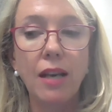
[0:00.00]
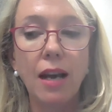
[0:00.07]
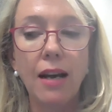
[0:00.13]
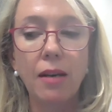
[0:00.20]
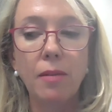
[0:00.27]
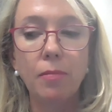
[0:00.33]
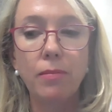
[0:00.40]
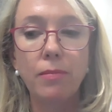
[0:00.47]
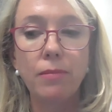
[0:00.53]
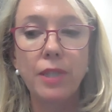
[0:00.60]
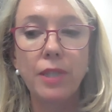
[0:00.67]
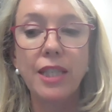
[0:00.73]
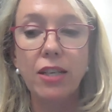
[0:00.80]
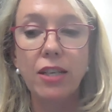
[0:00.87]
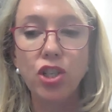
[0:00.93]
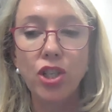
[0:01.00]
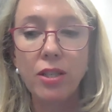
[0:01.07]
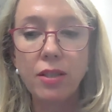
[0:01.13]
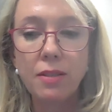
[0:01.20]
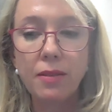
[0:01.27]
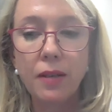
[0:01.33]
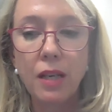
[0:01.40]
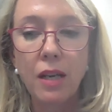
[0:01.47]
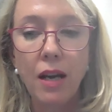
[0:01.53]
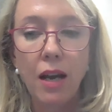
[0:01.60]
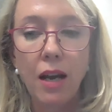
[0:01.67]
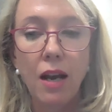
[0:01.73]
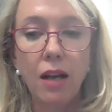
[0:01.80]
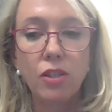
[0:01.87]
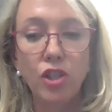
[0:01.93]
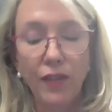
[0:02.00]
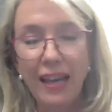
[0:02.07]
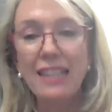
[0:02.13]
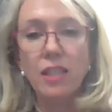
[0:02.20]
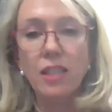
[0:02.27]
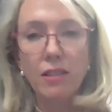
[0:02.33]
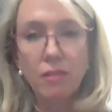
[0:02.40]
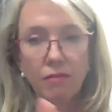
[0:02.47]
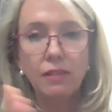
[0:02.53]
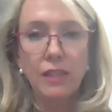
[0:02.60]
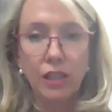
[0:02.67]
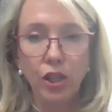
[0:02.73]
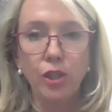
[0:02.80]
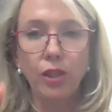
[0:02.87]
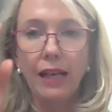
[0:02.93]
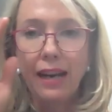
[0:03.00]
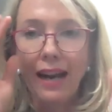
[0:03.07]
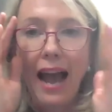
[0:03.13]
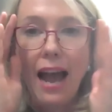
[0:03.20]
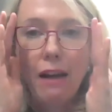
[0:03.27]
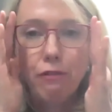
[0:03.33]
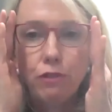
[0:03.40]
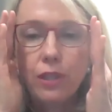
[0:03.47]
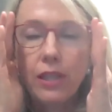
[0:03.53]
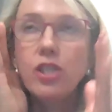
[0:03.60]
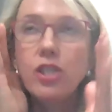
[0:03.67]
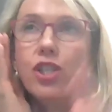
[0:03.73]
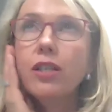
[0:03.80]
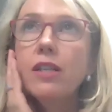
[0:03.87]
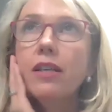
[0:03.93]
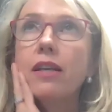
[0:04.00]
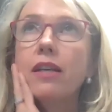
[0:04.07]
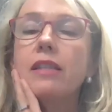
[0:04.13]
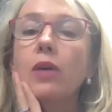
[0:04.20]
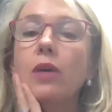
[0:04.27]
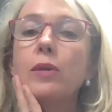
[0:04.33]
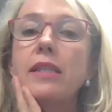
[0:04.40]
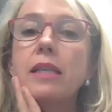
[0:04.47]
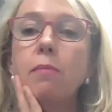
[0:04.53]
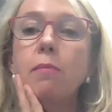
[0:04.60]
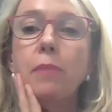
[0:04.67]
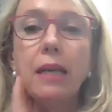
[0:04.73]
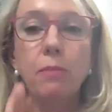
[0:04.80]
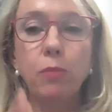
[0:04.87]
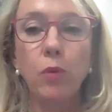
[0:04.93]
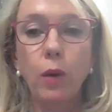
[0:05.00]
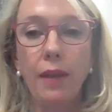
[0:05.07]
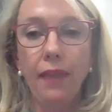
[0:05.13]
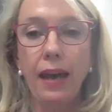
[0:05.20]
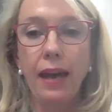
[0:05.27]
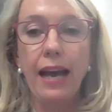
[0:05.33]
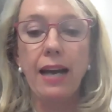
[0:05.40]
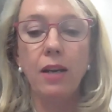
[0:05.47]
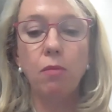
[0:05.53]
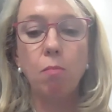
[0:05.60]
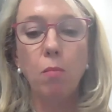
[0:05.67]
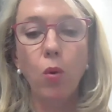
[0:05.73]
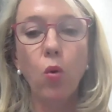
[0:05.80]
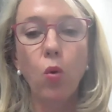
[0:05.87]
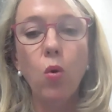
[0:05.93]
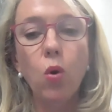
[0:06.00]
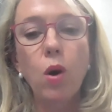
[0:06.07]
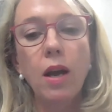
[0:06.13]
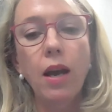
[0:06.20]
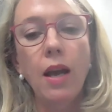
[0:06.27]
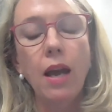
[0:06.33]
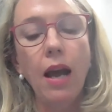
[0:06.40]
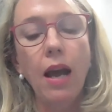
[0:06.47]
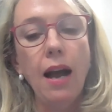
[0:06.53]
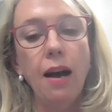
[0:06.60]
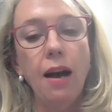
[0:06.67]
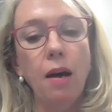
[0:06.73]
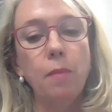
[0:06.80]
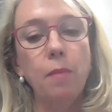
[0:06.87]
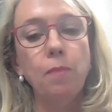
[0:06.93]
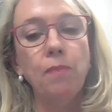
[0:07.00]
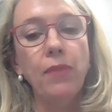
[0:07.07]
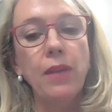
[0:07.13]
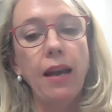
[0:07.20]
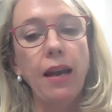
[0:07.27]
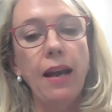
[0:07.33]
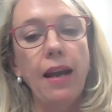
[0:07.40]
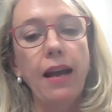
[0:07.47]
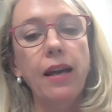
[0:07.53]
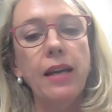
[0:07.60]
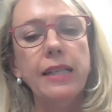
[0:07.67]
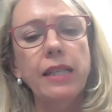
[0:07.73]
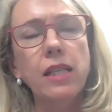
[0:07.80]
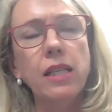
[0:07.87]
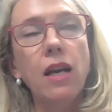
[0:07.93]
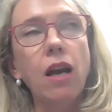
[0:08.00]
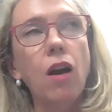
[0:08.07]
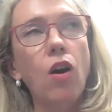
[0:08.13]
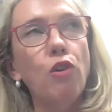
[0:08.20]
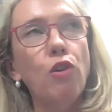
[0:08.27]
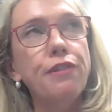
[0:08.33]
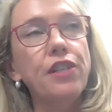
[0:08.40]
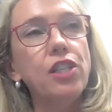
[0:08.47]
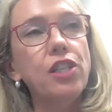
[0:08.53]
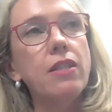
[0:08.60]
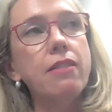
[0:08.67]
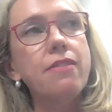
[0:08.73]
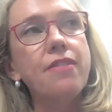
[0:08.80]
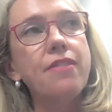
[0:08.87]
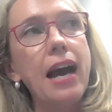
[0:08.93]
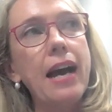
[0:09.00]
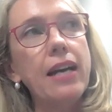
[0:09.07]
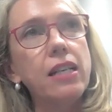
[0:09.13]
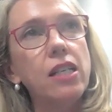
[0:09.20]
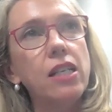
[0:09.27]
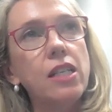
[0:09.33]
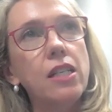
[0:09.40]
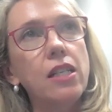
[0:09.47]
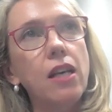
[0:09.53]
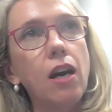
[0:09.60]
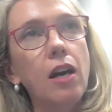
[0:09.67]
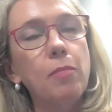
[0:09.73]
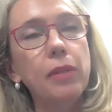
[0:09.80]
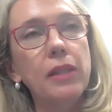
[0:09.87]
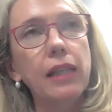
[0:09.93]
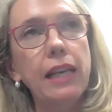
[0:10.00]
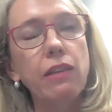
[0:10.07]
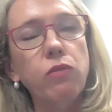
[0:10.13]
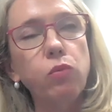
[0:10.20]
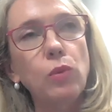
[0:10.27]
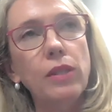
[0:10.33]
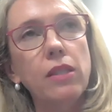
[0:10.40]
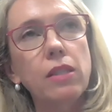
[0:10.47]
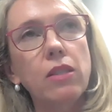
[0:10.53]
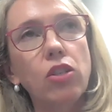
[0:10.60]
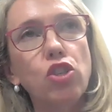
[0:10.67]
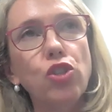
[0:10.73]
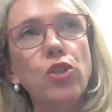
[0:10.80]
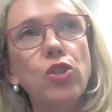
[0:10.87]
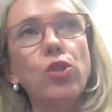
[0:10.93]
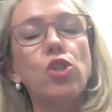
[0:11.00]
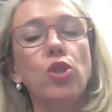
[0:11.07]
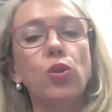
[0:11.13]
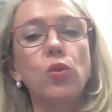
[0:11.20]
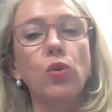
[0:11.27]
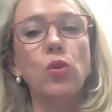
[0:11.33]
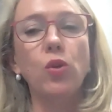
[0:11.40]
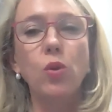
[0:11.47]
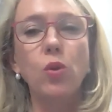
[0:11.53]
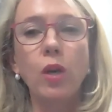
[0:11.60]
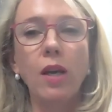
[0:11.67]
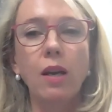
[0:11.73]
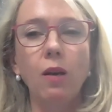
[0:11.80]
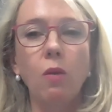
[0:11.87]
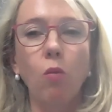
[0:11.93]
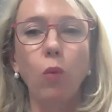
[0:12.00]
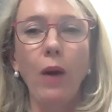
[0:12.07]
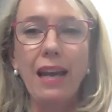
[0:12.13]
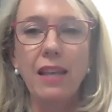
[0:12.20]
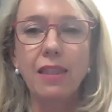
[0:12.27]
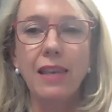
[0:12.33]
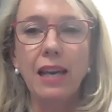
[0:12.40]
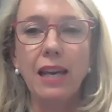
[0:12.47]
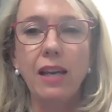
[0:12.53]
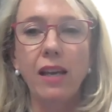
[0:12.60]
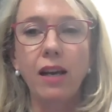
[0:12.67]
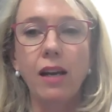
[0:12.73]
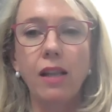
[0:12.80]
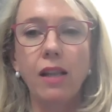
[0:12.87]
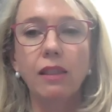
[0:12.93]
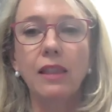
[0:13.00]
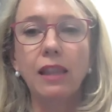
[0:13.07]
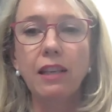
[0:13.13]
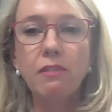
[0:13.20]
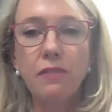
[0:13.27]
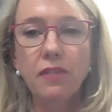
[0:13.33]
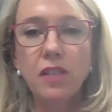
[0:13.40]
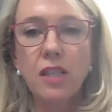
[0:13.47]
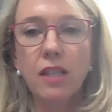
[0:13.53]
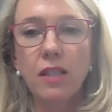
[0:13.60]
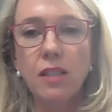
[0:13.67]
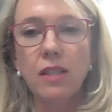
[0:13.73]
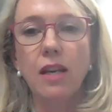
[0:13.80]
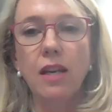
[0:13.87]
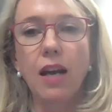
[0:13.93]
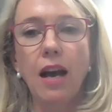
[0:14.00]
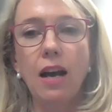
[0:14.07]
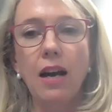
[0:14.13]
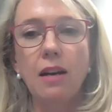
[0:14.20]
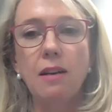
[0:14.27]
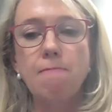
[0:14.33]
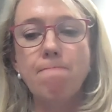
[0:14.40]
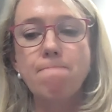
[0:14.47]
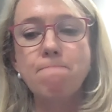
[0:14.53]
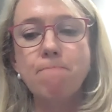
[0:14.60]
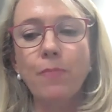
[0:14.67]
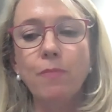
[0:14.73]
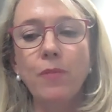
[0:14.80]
um, session. So that's, you know, an average. There were some people where they had more. Um, and often that, I believe, was due to where they lived, um,